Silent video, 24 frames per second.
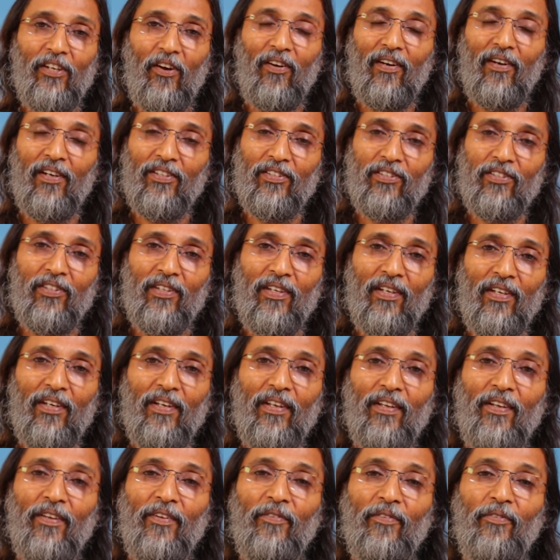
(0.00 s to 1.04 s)
knowledge
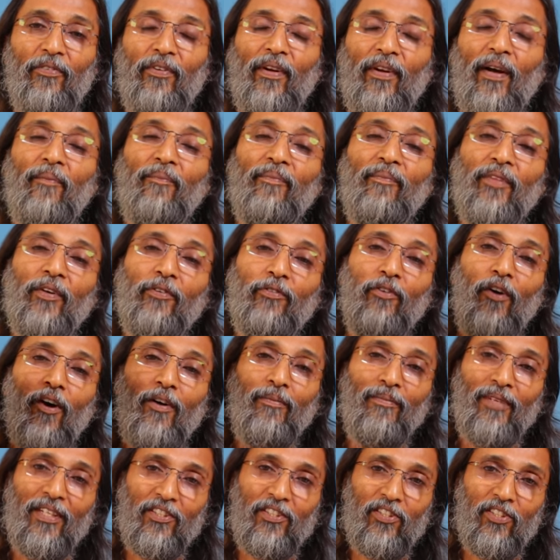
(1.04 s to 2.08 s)
from the
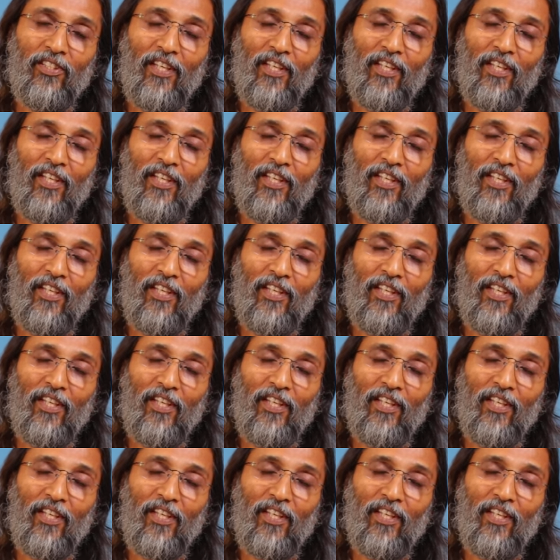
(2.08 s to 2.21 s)
formless